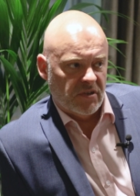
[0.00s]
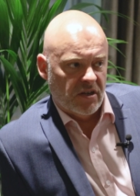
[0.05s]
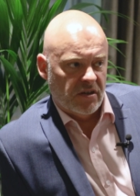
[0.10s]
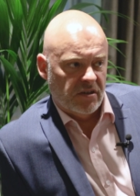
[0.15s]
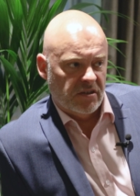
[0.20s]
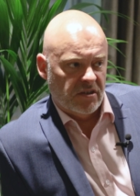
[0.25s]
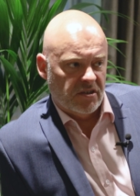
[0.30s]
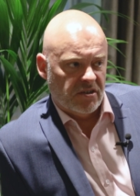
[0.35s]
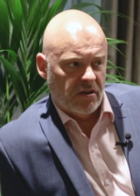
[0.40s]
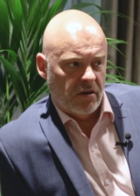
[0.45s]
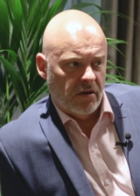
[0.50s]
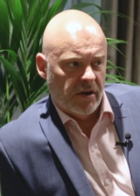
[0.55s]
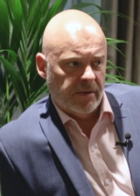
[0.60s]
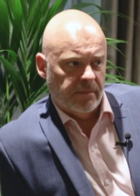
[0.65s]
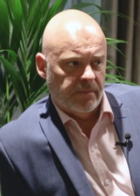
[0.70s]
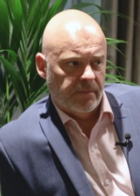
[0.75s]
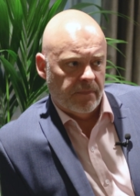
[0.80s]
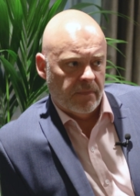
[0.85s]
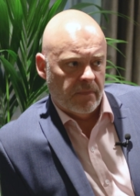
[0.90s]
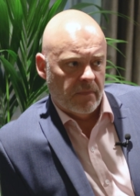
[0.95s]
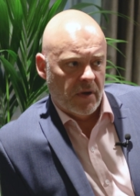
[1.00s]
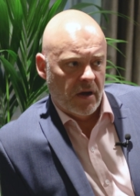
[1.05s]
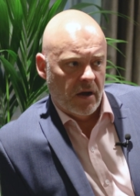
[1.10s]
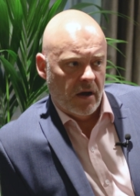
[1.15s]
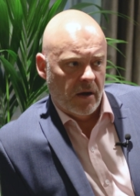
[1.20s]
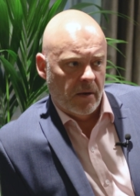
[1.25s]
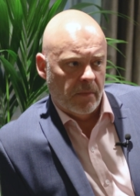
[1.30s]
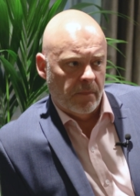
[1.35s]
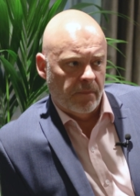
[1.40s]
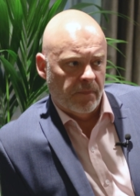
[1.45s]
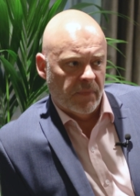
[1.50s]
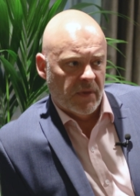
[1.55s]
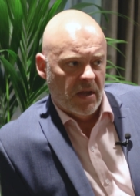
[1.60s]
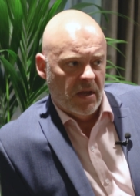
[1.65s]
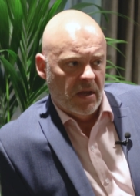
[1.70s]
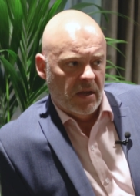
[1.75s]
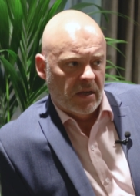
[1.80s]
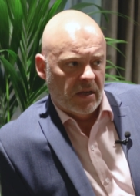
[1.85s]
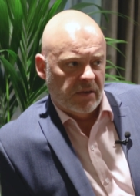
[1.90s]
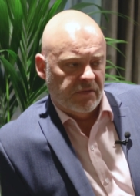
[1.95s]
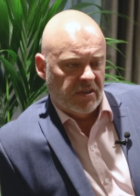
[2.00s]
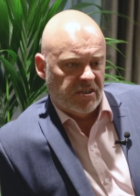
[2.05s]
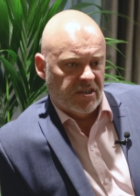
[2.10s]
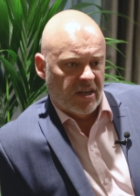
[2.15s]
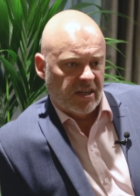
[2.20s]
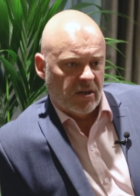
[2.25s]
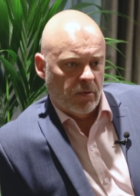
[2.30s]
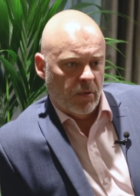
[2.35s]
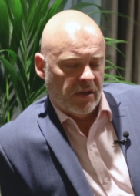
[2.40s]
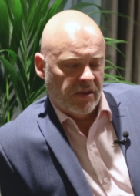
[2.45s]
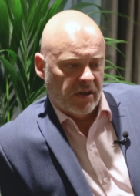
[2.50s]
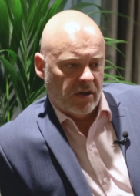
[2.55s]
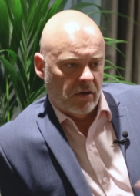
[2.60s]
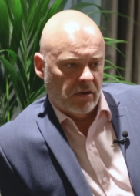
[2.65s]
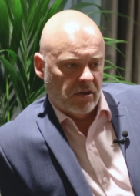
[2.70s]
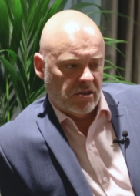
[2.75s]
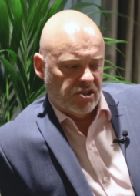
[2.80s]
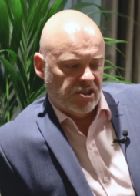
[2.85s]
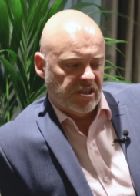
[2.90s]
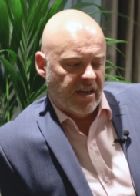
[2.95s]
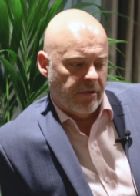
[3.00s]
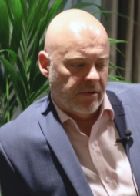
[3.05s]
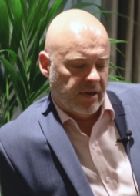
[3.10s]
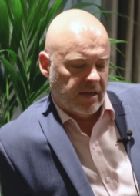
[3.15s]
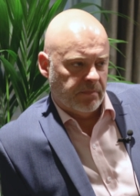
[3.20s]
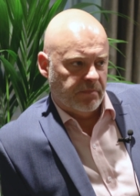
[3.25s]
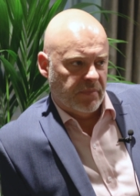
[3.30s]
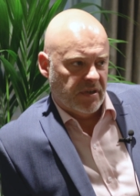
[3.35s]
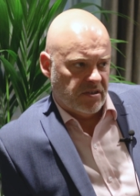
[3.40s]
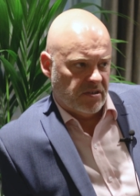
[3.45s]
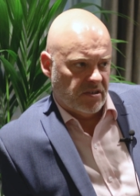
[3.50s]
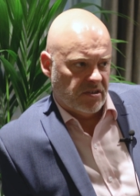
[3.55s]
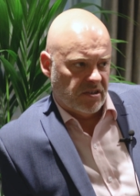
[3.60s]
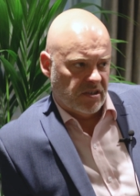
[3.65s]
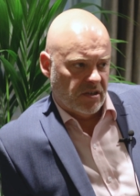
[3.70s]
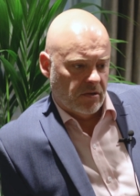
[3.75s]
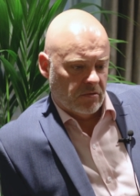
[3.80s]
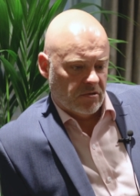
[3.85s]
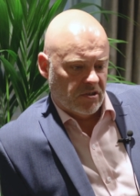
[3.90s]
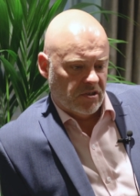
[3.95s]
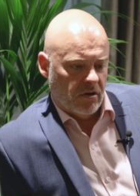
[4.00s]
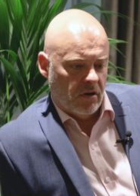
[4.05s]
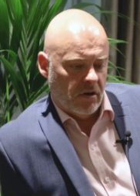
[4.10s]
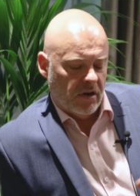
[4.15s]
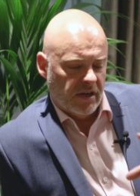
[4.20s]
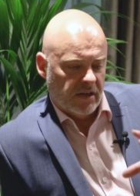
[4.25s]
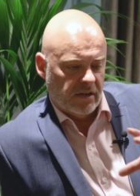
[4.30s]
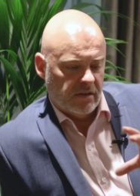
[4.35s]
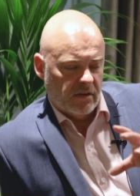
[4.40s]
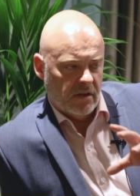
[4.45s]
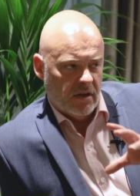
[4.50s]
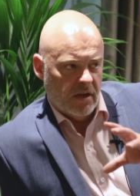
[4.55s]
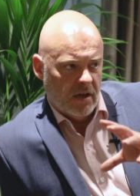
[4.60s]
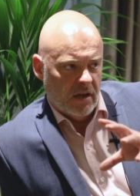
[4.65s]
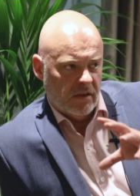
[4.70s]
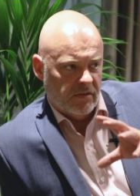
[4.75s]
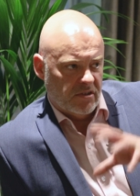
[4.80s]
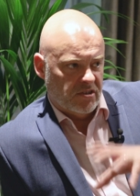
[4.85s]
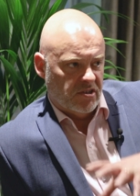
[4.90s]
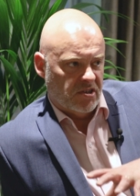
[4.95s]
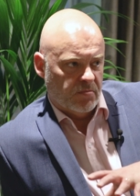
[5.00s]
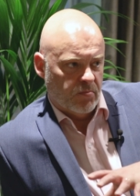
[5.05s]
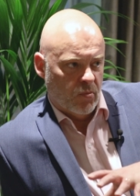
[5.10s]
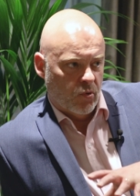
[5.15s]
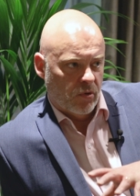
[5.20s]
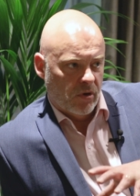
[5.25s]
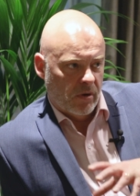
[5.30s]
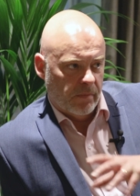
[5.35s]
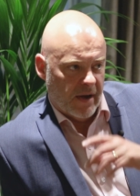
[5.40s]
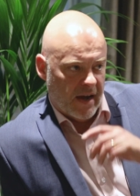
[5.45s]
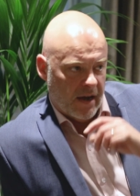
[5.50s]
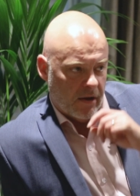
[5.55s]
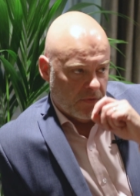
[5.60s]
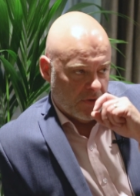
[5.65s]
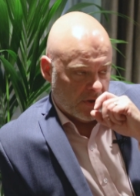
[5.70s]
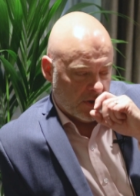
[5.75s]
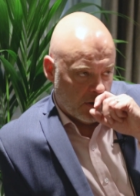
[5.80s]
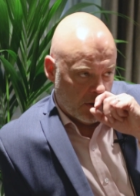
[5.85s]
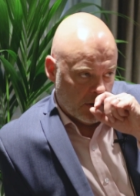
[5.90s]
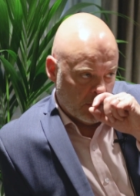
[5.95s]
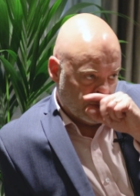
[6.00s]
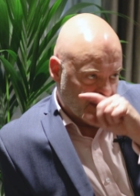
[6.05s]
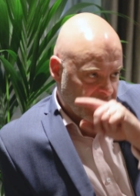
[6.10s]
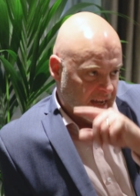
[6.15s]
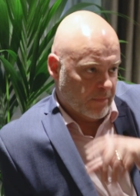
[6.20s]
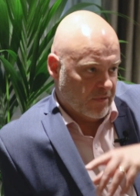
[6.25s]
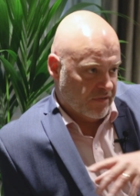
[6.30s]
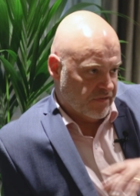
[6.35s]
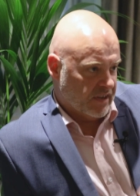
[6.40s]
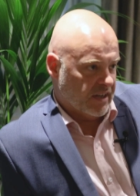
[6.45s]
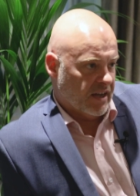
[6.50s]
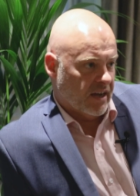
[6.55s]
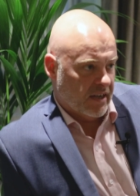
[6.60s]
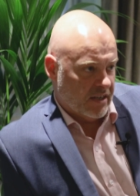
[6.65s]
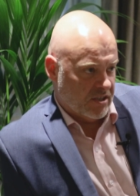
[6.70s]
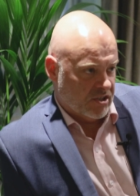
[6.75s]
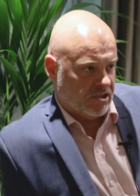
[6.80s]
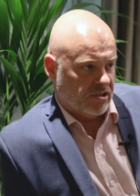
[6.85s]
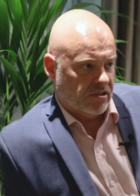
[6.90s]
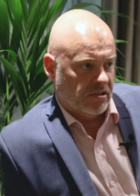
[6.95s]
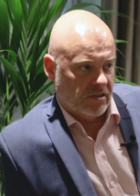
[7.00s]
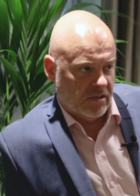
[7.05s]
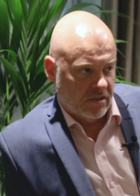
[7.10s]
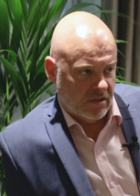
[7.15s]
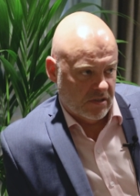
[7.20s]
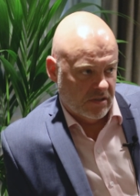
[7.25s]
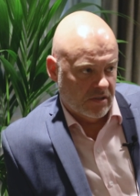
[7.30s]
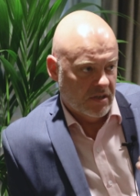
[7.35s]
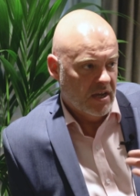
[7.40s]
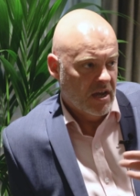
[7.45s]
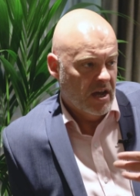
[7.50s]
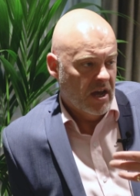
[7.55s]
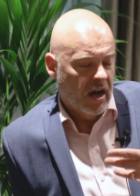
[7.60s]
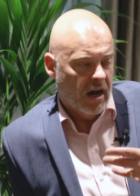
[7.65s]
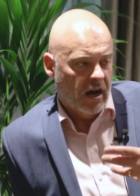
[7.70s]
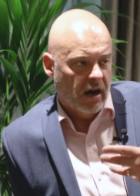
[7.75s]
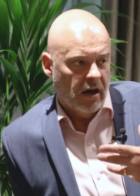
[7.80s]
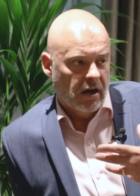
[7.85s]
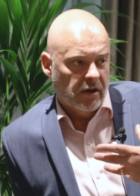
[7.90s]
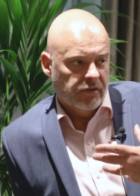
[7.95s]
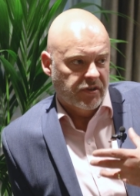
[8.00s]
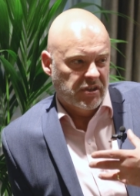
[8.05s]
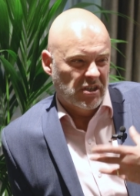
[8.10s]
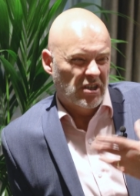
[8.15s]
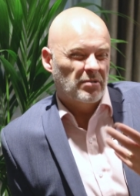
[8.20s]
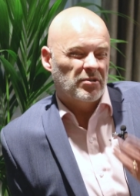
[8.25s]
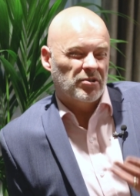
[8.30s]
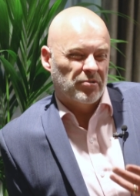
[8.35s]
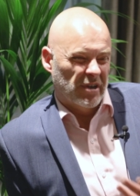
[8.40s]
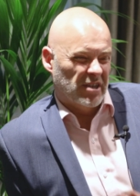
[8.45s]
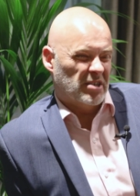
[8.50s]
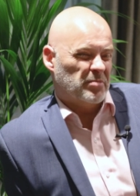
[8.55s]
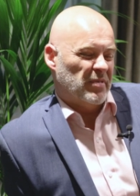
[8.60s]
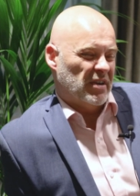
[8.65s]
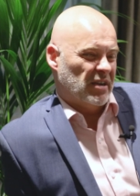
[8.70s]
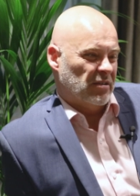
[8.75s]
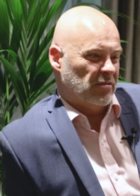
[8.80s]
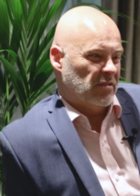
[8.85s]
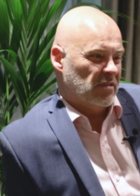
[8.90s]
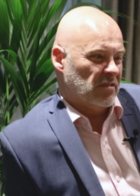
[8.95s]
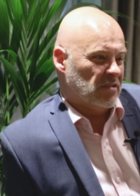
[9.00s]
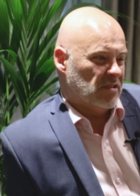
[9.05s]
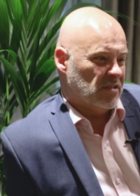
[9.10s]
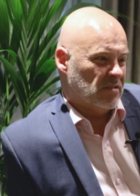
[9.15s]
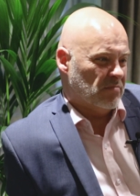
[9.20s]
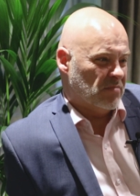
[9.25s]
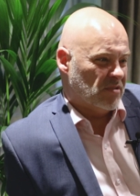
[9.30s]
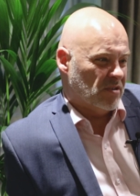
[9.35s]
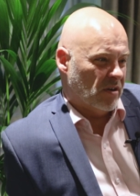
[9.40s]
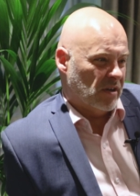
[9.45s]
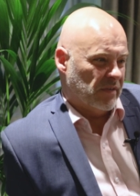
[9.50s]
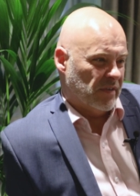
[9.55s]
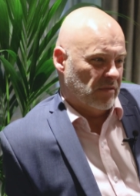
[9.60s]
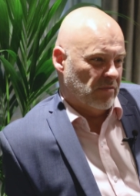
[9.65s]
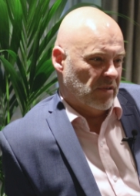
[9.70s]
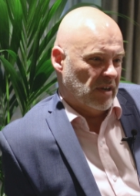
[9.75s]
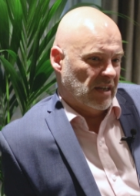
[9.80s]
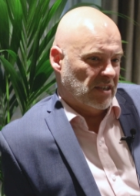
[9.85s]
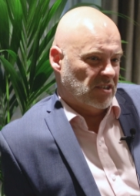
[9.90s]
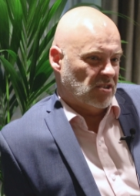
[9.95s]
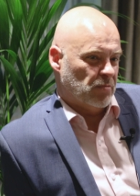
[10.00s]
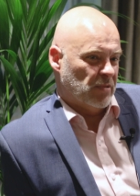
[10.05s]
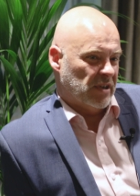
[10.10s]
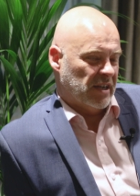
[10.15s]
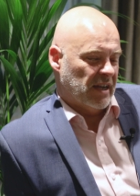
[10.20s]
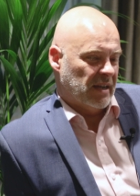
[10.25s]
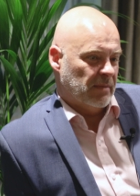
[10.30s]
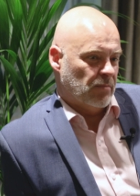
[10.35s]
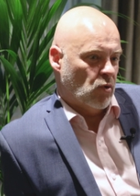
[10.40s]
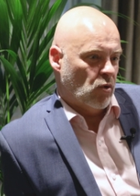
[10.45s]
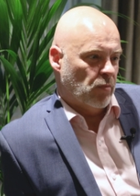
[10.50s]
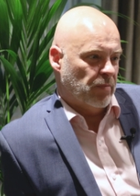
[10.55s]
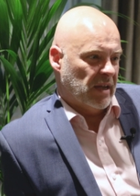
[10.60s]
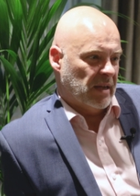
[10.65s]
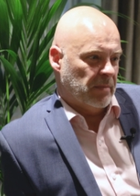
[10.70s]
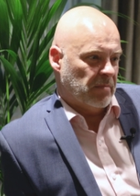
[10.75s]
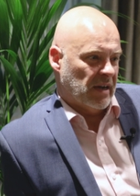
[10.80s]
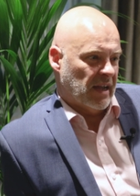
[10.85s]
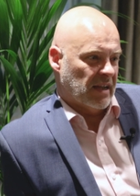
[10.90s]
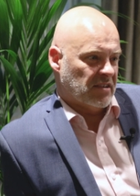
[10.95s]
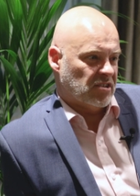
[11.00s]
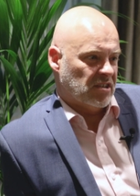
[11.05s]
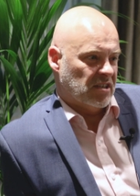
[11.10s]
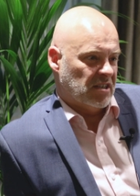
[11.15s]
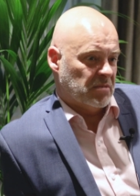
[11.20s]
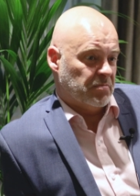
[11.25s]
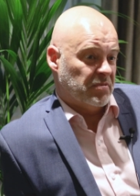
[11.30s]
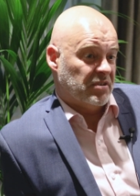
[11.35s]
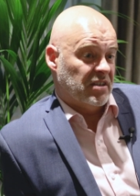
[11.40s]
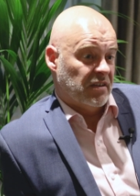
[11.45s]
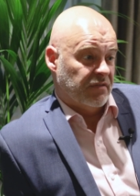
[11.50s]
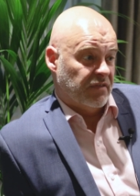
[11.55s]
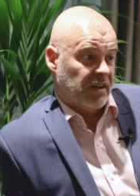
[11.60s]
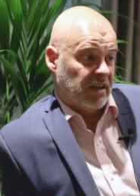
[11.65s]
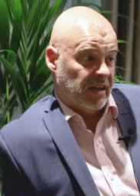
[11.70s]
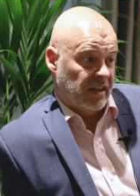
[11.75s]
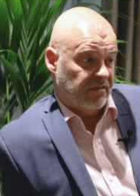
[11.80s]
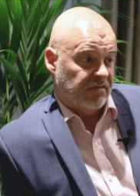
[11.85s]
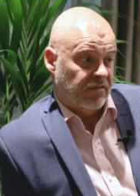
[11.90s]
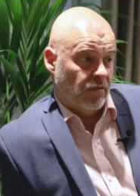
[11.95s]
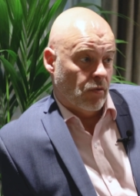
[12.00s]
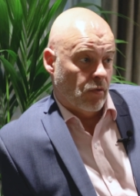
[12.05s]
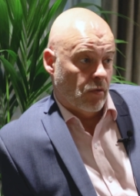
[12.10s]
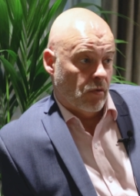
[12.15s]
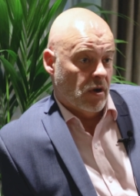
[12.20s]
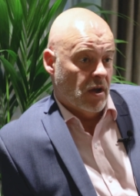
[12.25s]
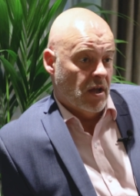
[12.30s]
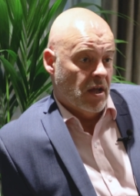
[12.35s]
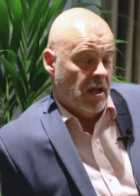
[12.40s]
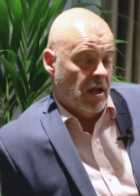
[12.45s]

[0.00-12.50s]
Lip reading: learning design. If you take away the kind of generic business skills side, this is more about the kind of gamification and the user experience side of it really. So we're getting more people asking specifically for